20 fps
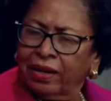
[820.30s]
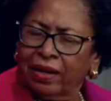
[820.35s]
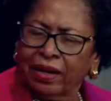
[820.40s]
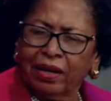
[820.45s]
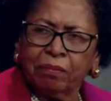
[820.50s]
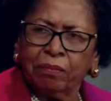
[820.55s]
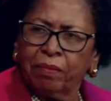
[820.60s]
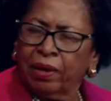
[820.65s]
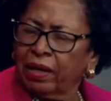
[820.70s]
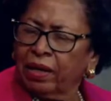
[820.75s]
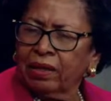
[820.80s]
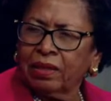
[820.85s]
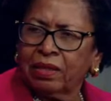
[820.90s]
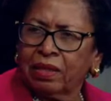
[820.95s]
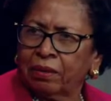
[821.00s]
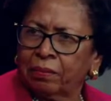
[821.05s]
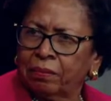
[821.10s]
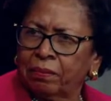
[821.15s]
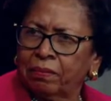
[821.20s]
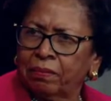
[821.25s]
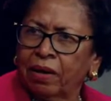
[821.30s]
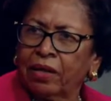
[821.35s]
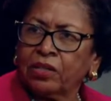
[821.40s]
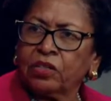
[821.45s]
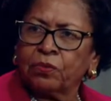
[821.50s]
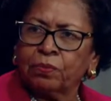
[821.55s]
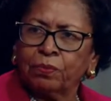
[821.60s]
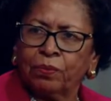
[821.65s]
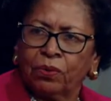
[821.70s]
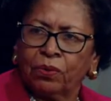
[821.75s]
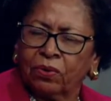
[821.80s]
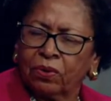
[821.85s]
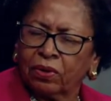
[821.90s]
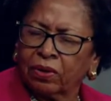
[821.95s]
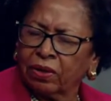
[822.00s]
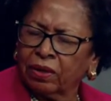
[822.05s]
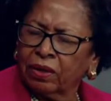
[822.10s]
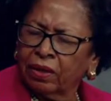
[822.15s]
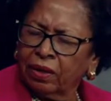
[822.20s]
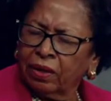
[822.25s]
and make them much
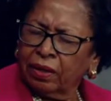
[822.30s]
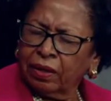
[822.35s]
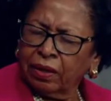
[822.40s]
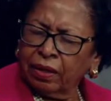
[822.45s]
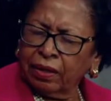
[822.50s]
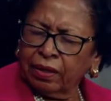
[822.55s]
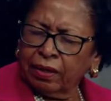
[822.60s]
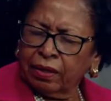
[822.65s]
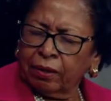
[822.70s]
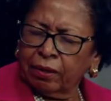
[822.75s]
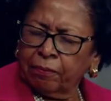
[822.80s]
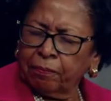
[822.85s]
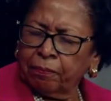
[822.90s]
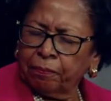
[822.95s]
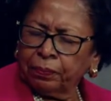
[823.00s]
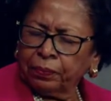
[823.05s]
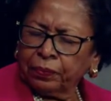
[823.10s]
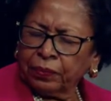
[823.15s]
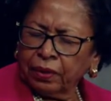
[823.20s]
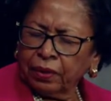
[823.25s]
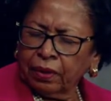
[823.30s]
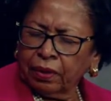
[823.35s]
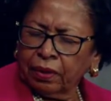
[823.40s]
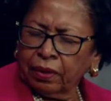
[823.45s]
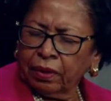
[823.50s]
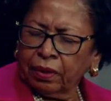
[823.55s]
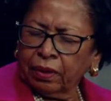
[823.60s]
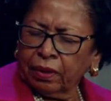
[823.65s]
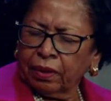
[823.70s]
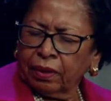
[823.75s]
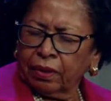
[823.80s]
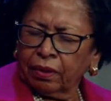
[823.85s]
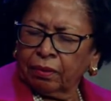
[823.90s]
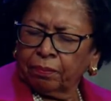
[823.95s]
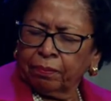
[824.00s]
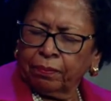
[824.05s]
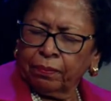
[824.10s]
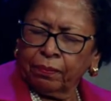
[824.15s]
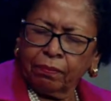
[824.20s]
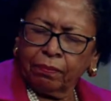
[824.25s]
more um, uh, uh
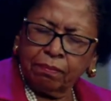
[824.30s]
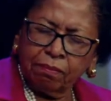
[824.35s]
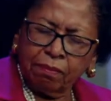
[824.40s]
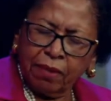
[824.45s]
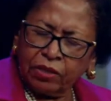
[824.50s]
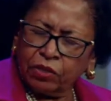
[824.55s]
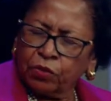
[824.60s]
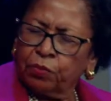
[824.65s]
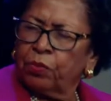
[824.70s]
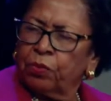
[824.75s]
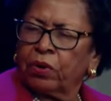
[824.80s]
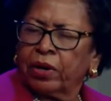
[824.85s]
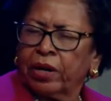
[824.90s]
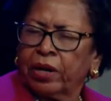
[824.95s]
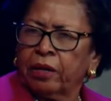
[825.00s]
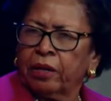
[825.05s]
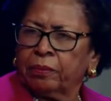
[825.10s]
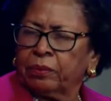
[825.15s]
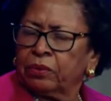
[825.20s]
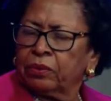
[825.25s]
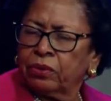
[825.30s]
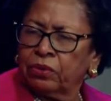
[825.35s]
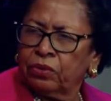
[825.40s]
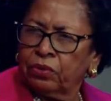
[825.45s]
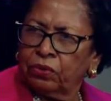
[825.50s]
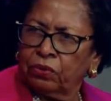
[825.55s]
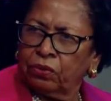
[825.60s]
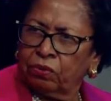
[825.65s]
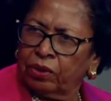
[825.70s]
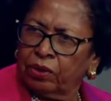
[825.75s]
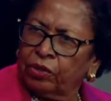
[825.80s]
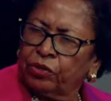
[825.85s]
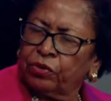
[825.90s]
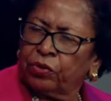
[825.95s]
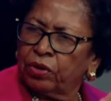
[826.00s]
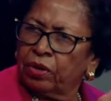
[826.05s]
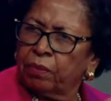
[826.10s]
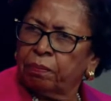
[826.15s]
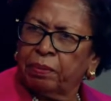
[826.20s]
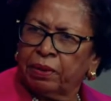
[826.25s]
much more able to
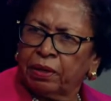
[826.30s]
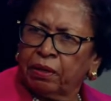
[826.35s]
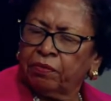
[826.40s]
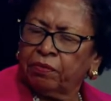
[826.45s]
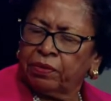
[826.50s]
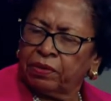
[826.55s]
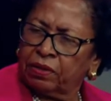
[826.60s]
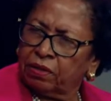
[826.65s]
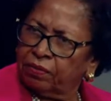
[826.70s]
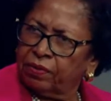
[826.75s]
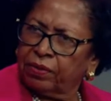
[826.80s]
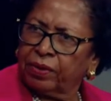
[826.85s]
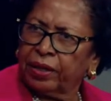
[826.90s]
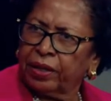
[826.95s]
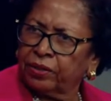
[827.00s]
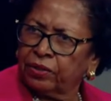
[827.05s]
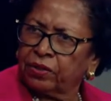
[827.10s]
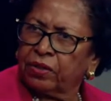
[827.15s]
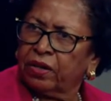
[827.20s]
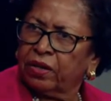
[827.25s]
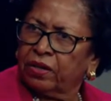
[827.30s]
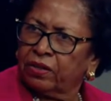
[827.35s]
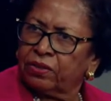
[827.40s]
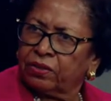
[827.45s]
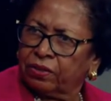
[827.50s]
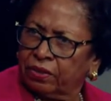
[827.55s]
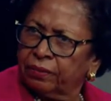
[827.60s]
enjoy the benefits of their education